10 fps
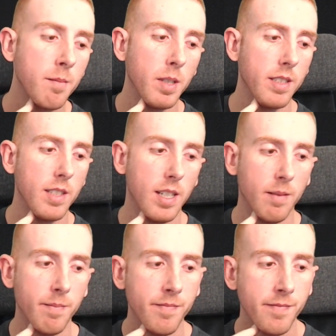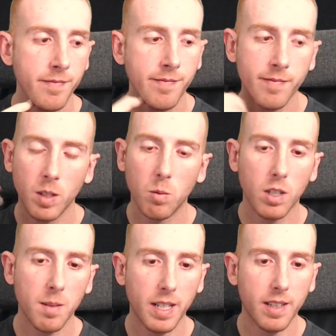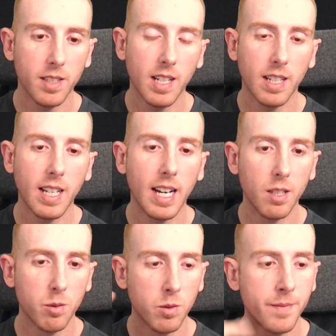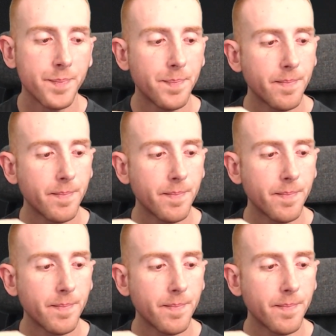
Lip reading: But we're going to make this kind of casual.